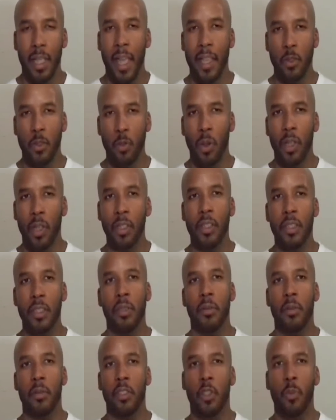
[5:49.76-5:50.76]
as well
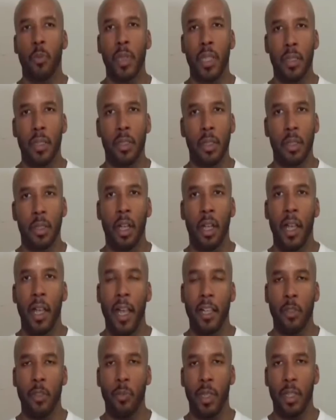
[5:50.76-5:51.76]
as speaking to the
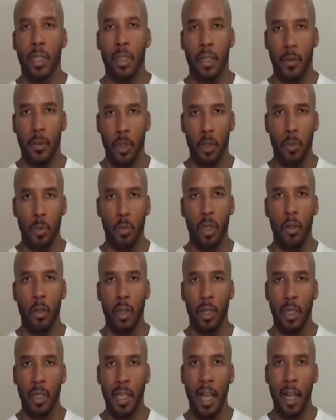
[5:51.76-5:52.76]
aspects of the
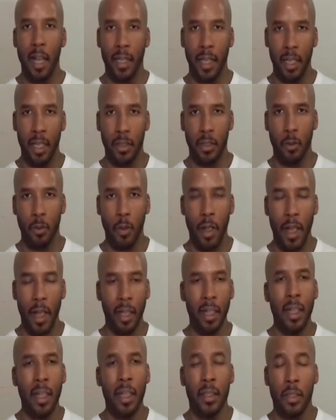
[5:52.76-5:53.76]
spirit and how they
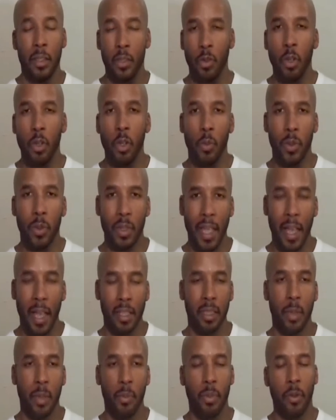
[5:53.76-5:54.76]
interact. The story was
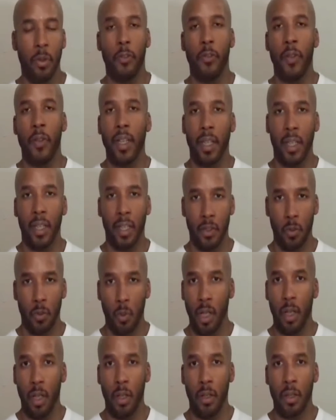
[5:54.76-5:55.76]
actually prophetic as
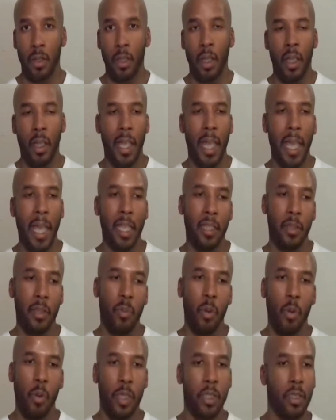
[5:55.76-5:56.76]
well, and
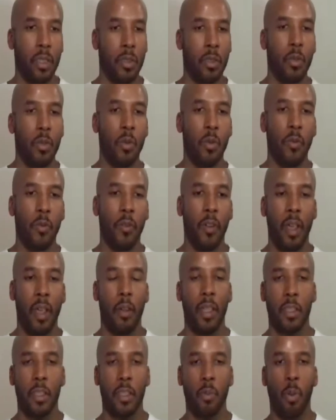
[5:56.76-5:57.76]
it points to
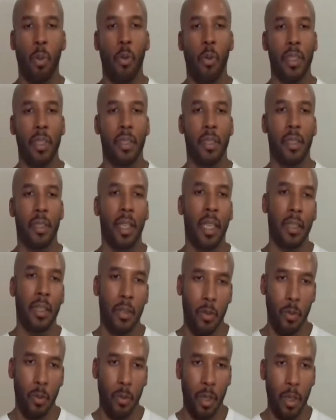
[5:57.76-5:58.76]
various points in
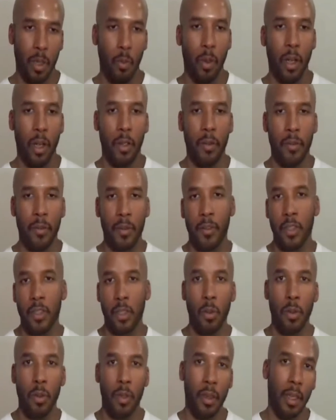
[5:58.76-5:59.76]
history where
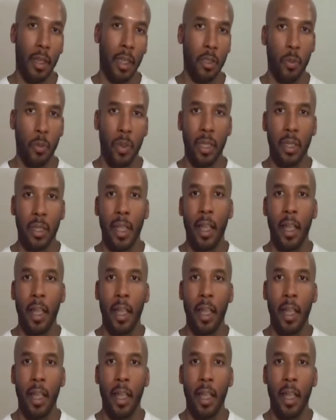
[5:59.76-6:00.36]
certain things went